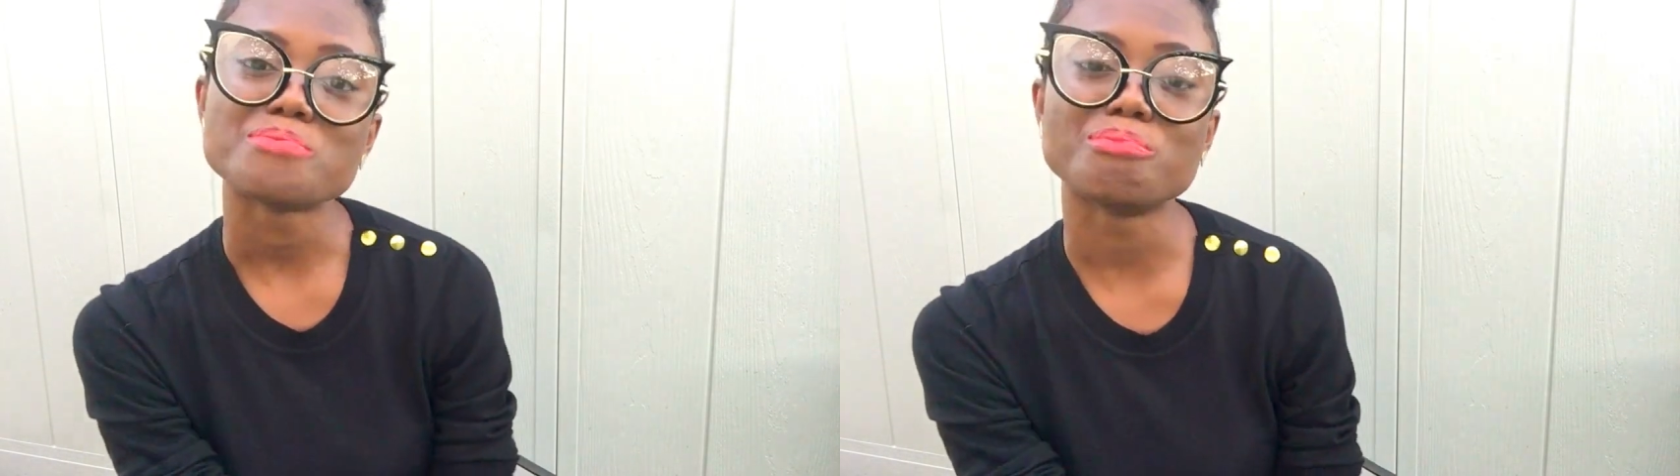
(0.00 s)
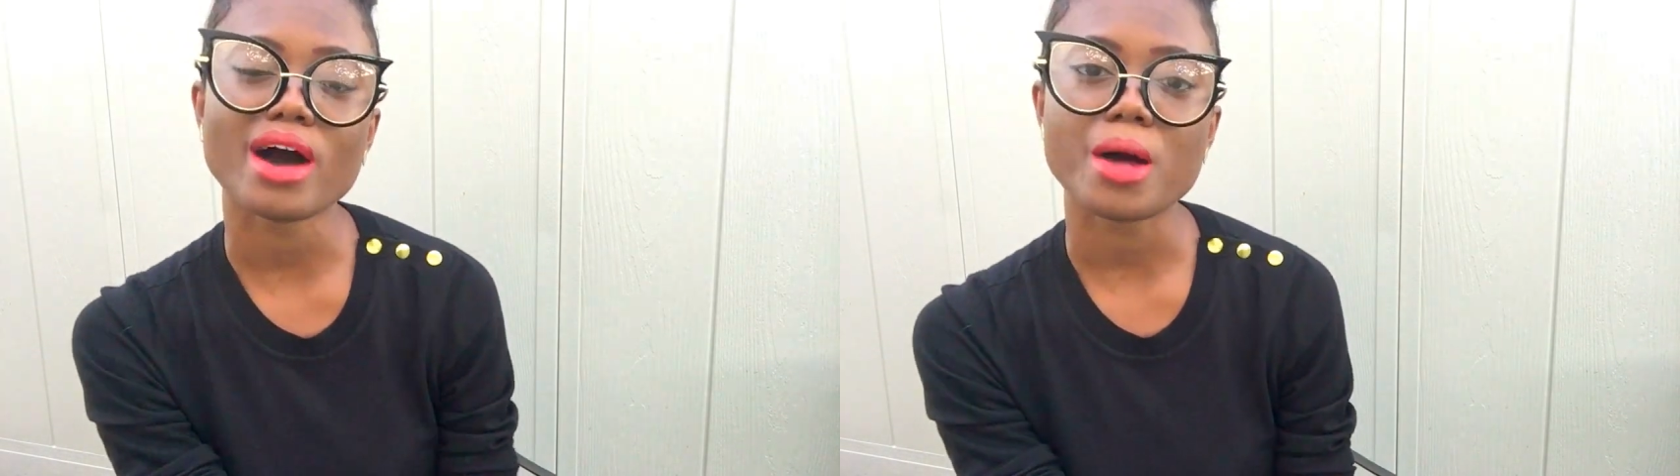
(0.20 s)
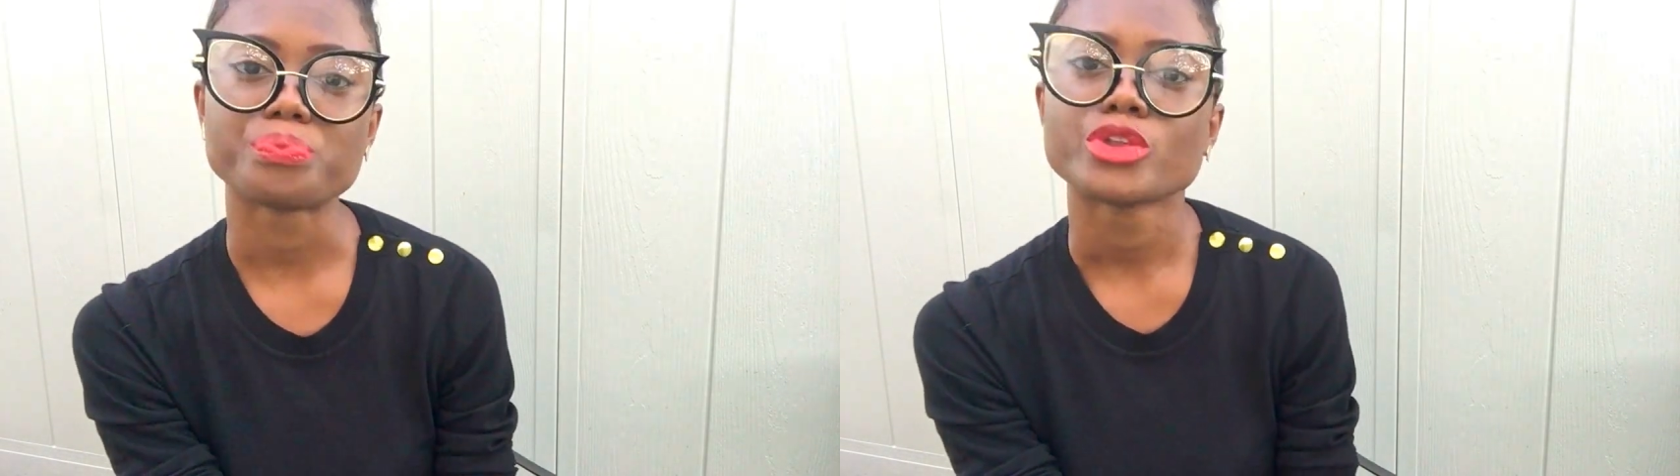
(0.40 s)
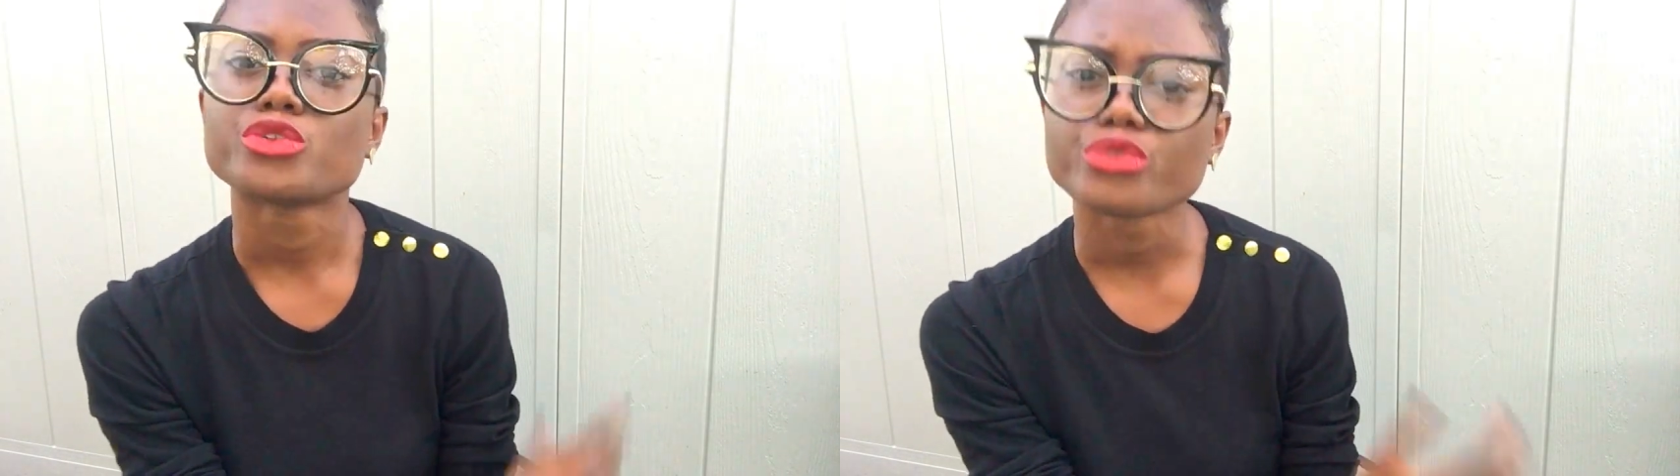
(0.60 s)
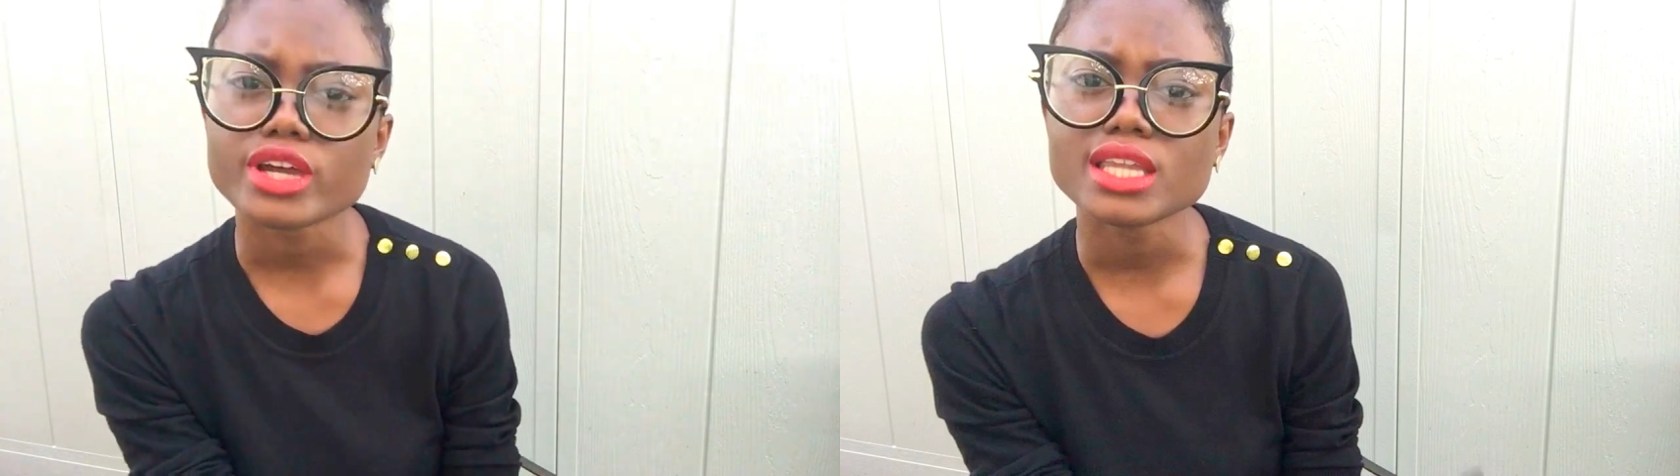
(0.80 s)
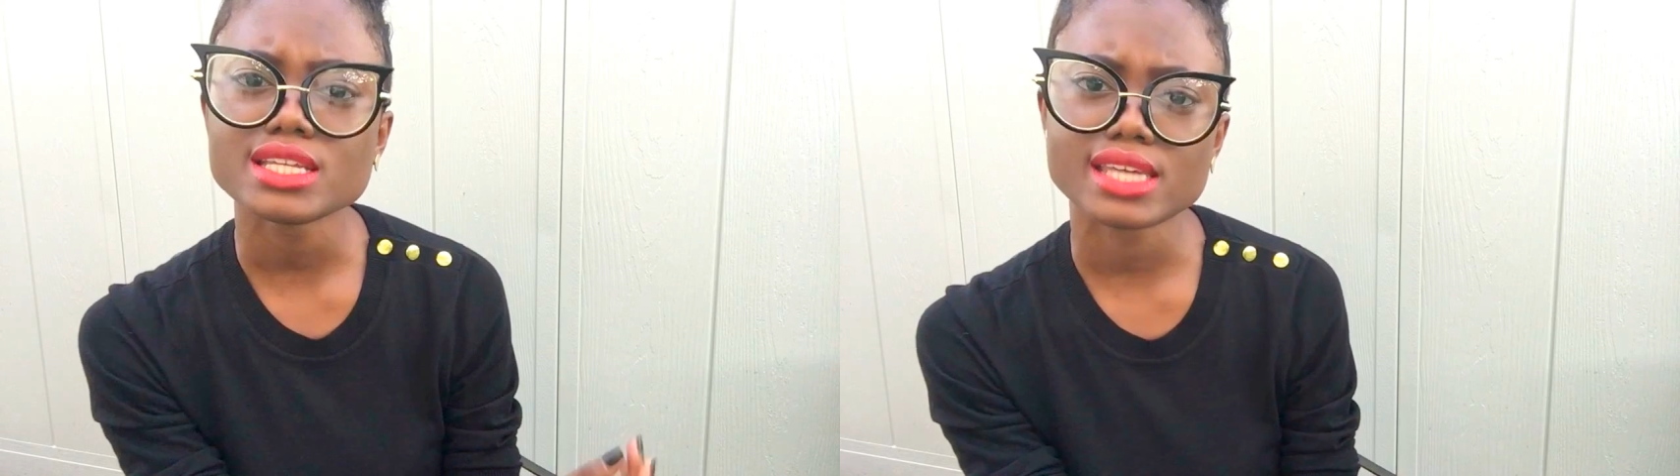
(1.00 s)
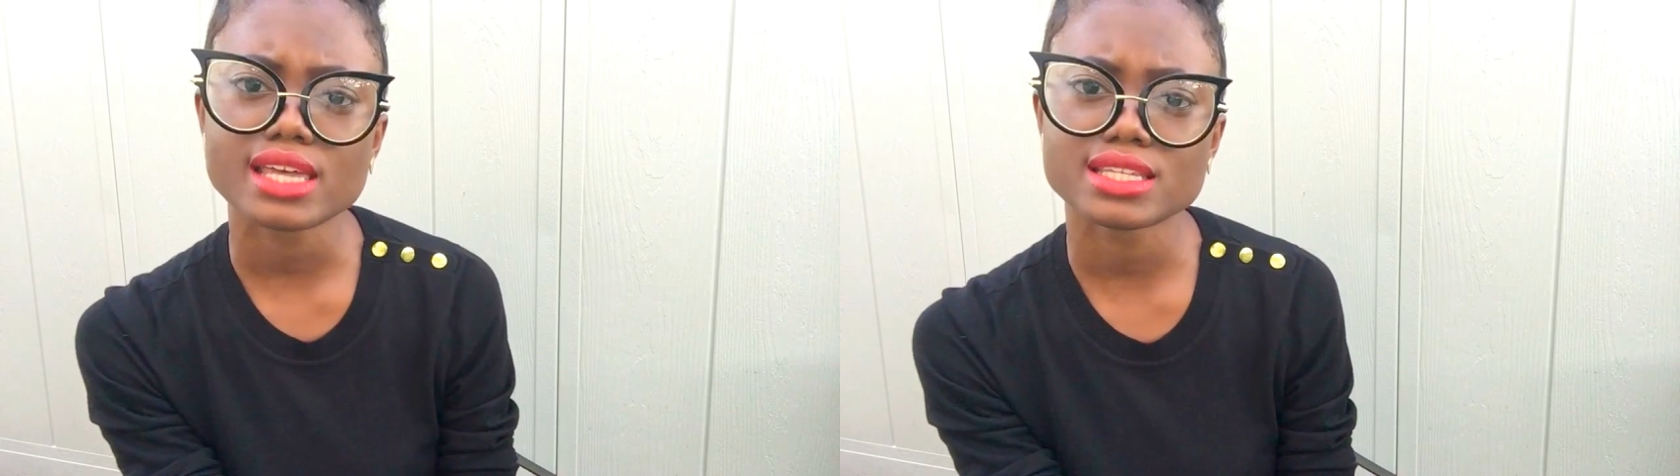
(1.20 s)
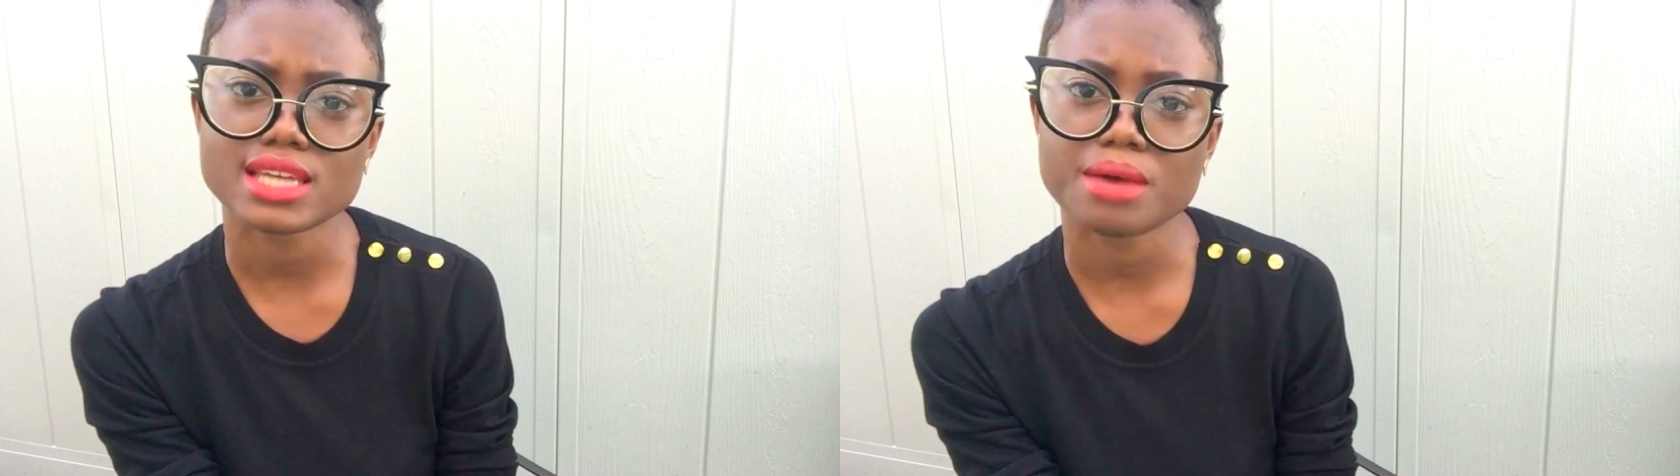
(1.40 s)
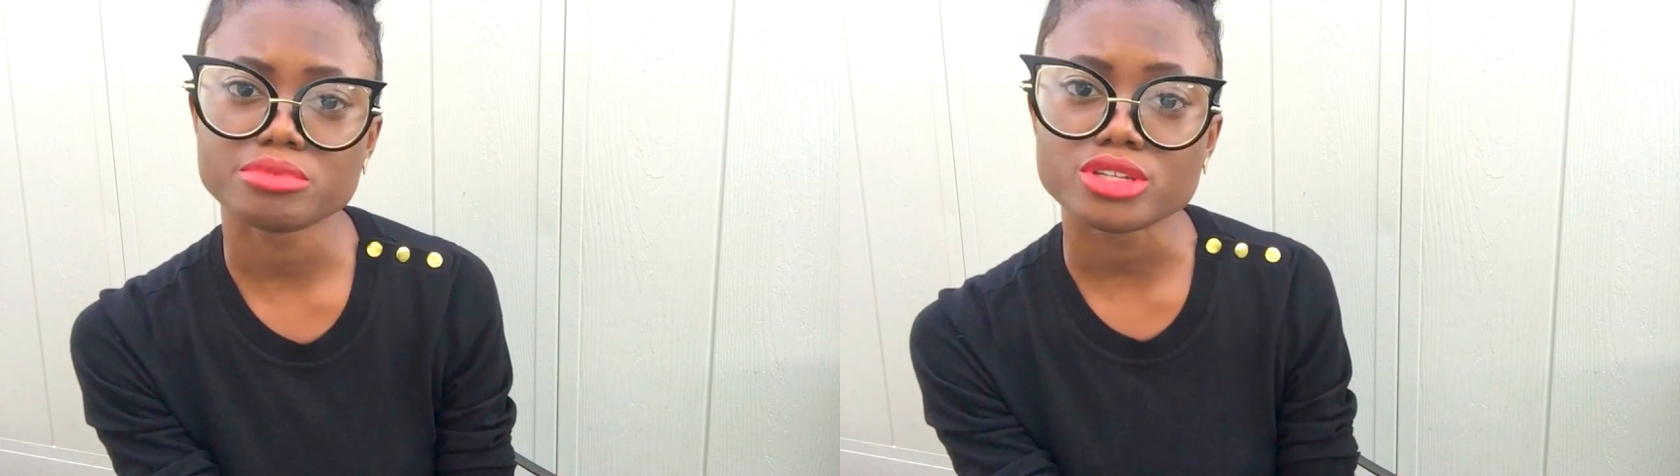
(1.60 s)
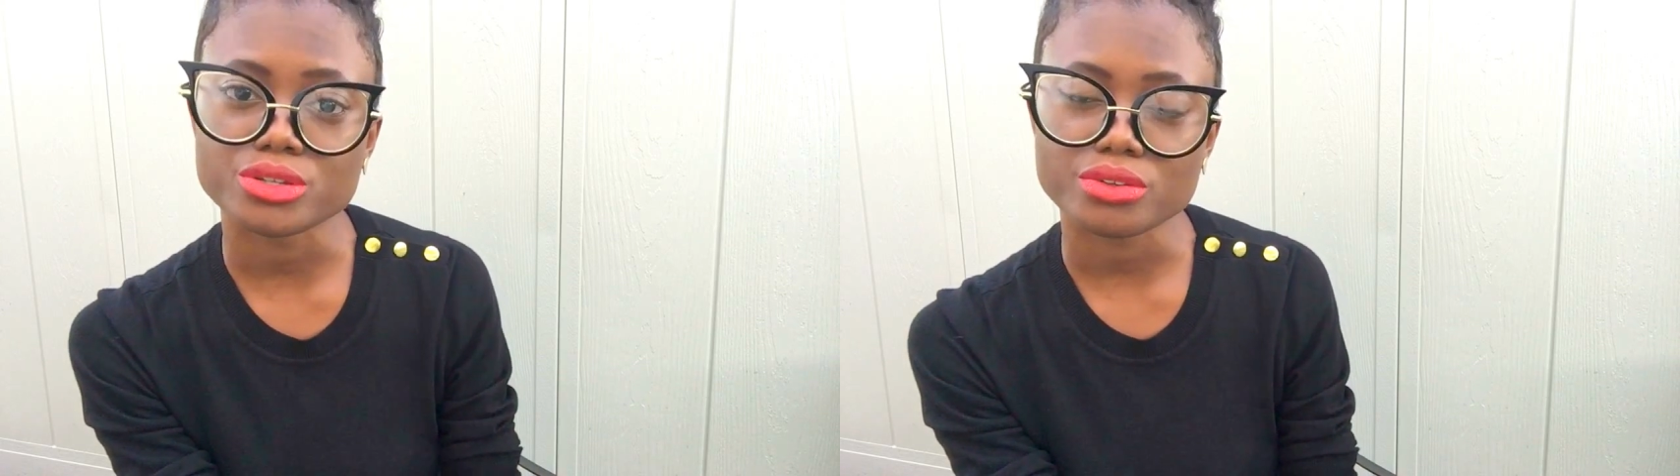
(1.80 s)
But really take the time
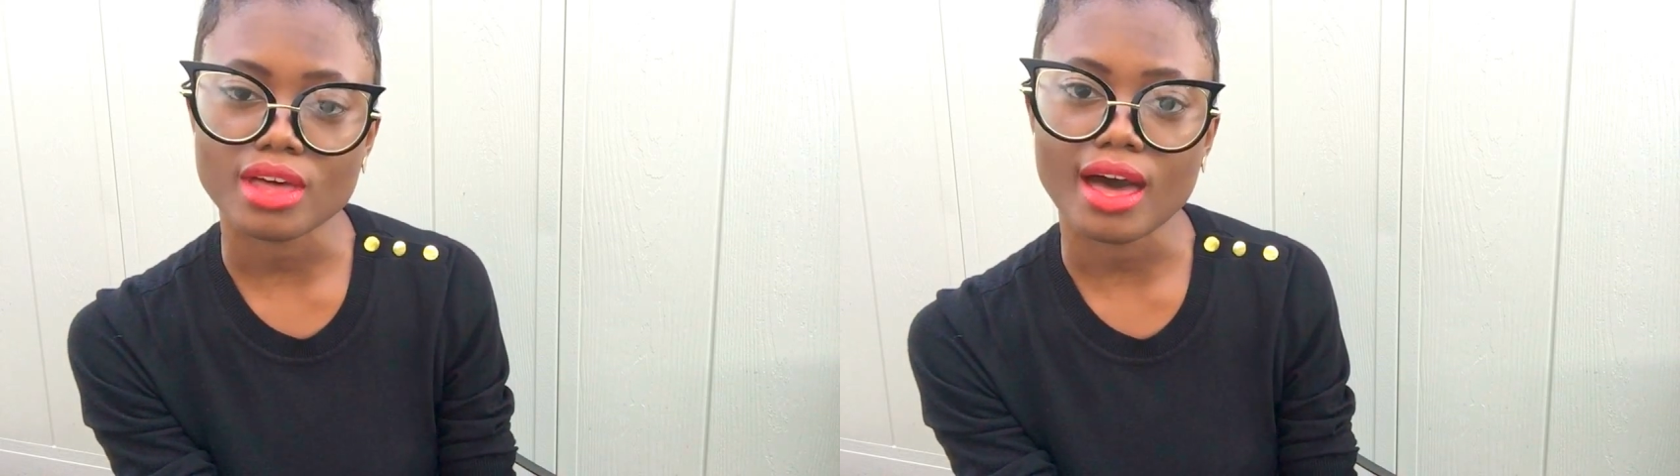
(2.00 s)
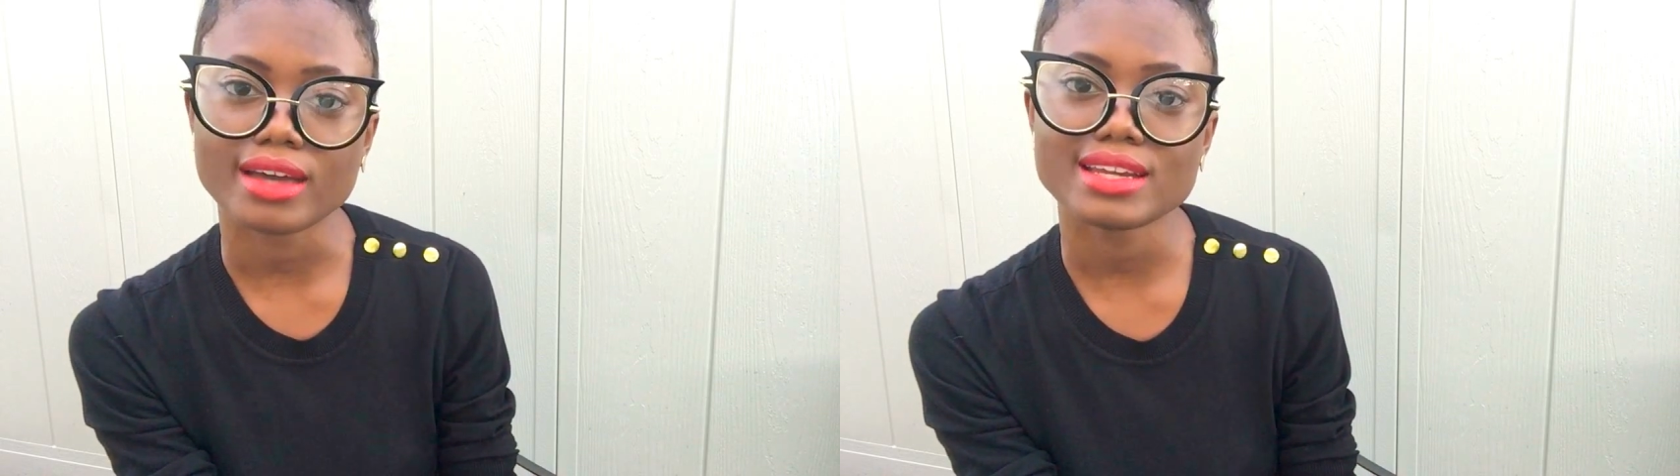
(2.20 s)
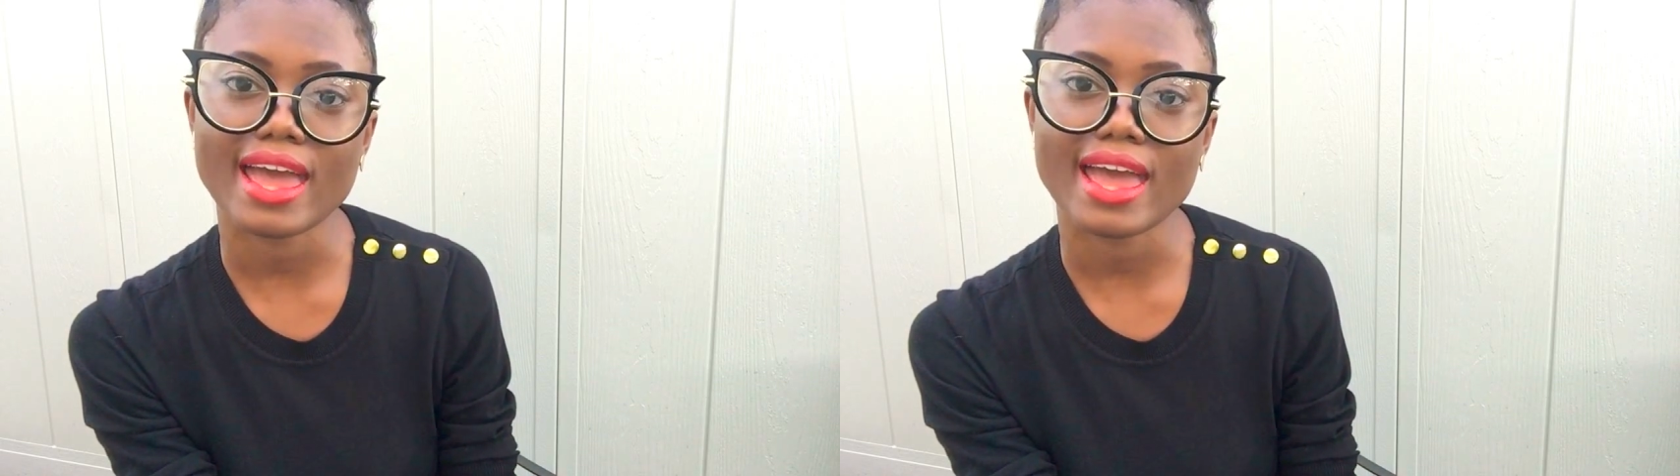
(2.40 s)
to do that,